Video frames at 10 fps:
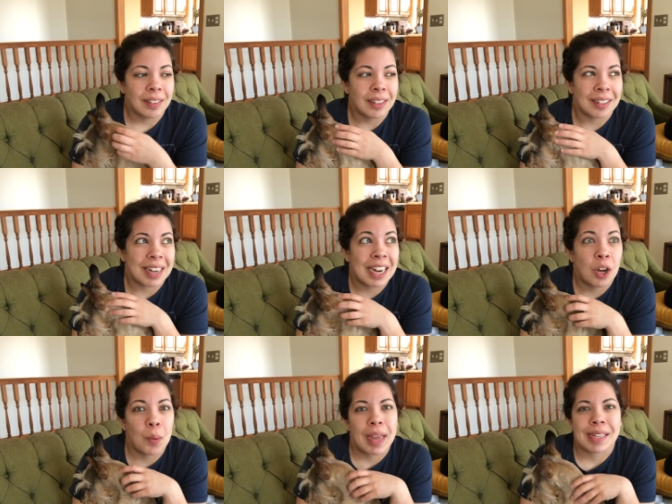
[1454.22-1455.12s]

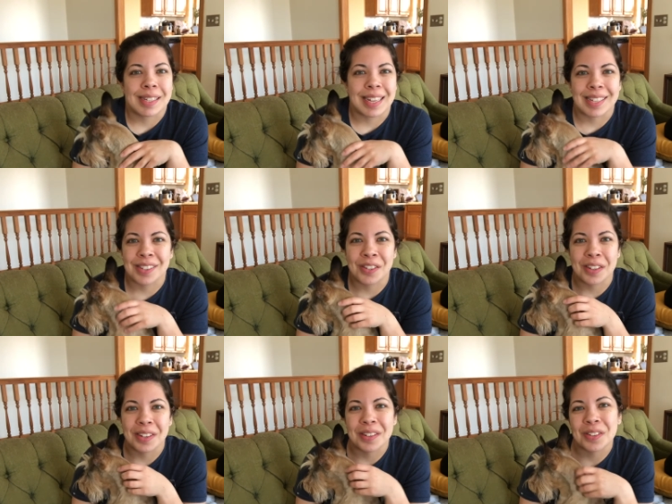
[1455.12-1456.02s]
oasis
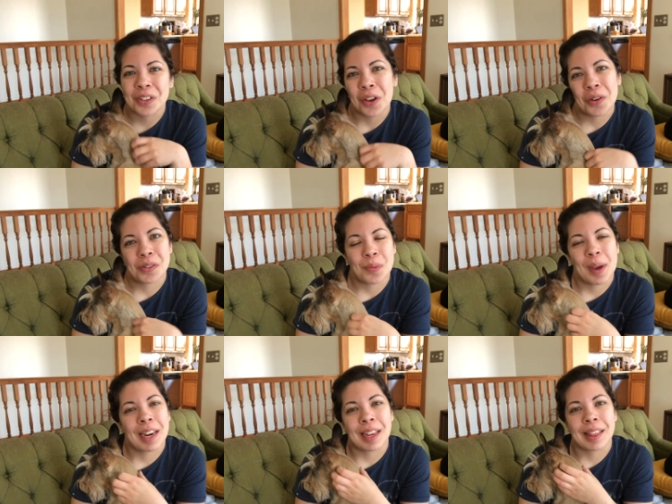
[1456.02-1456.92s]
to go to
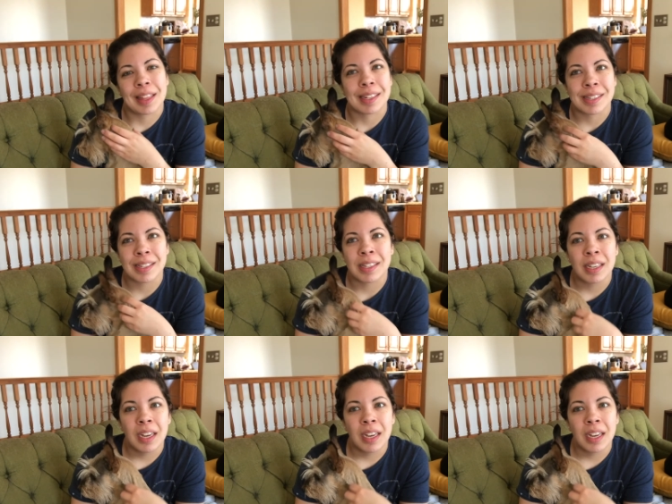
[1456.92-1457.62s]
bed in. That's,